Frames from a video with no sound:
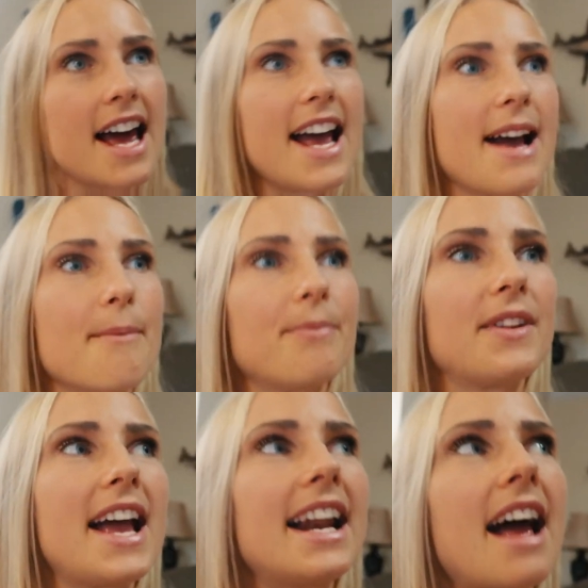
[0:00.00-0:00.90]

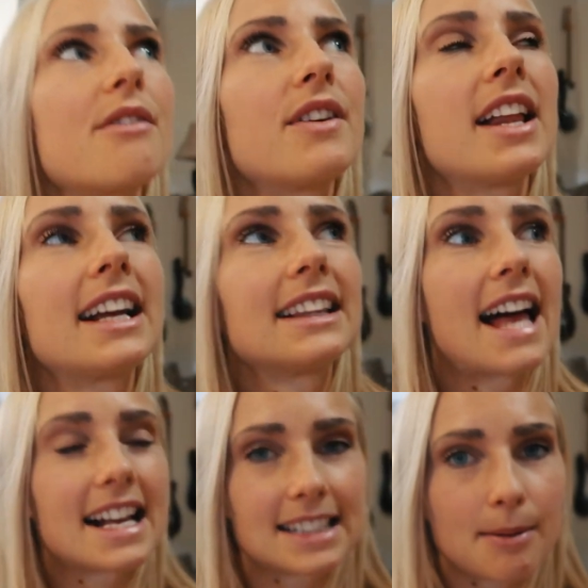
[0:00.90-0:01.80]
And I feel like
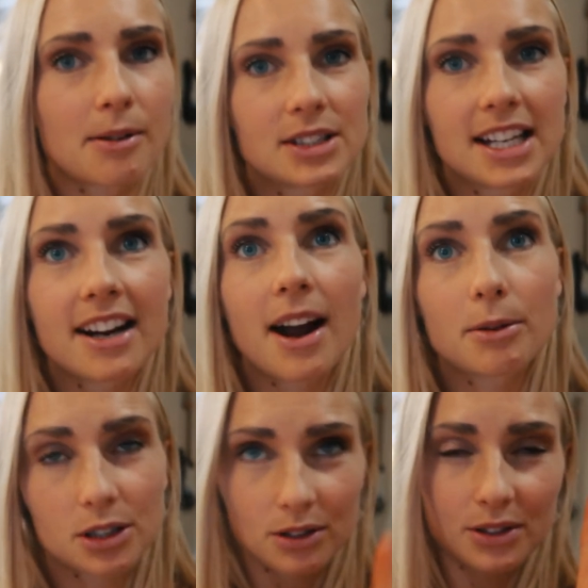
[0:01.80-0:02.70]
last time I was here, I
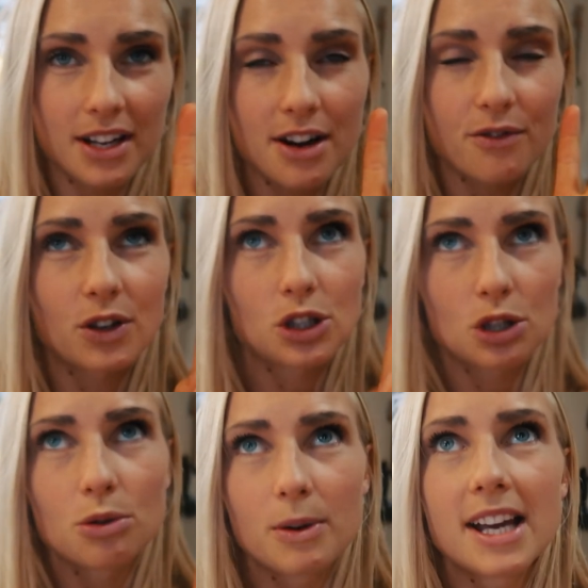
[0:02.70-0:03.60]
was also here for
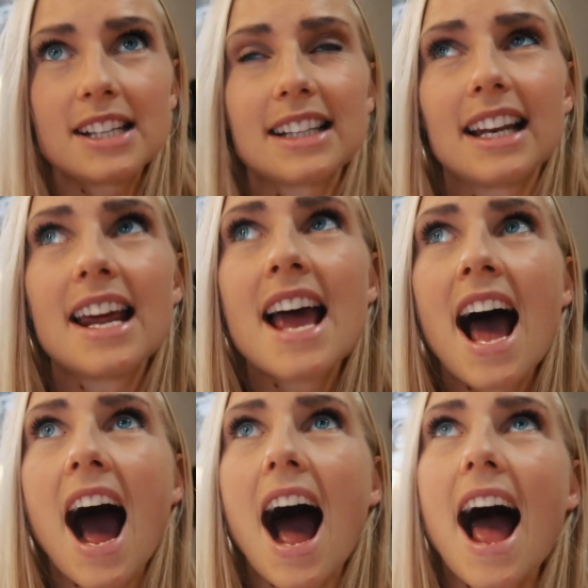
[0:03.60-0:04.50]
2 weeks, and
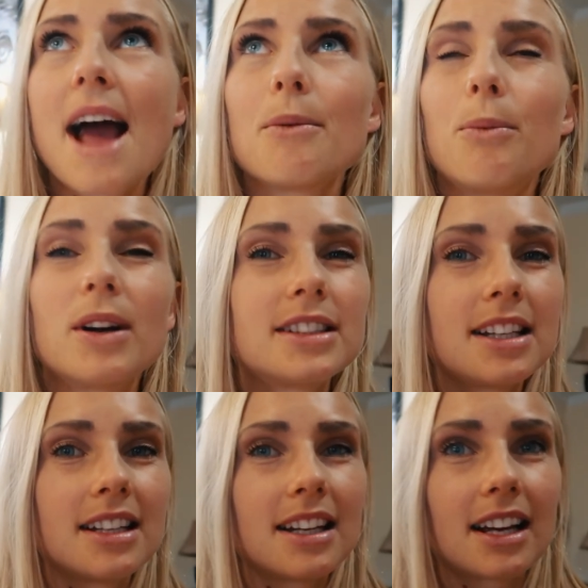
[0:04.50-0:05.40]
I
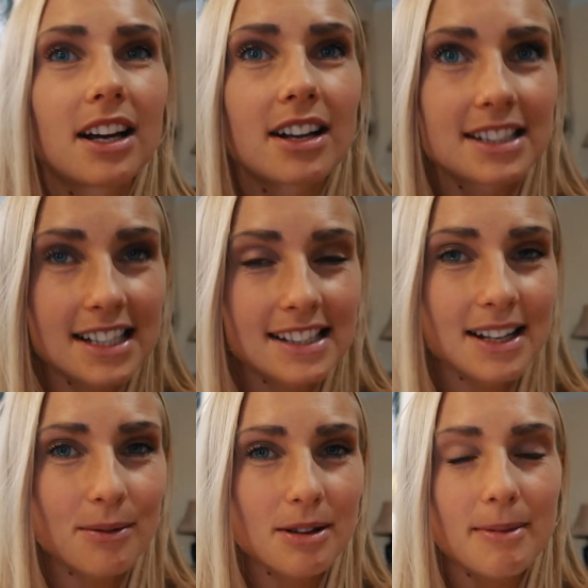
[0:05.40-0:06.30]
wasn't
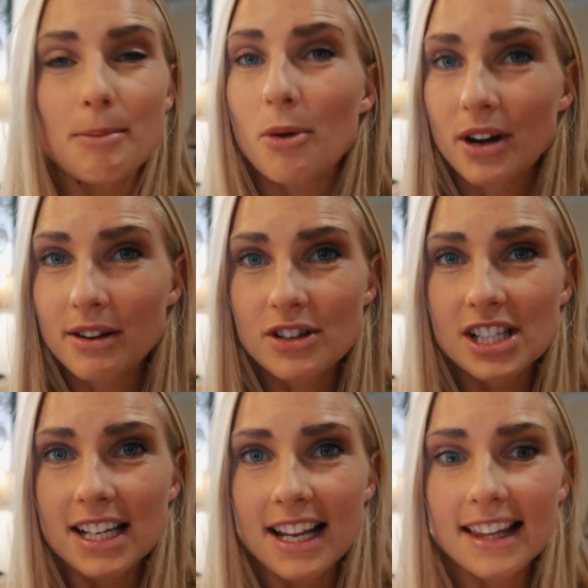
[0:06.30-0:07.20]
consistent with my morning
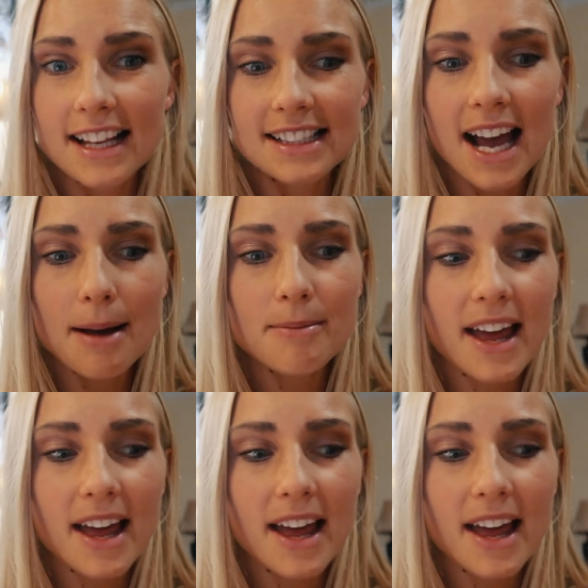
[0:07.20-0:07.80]
routine at that time.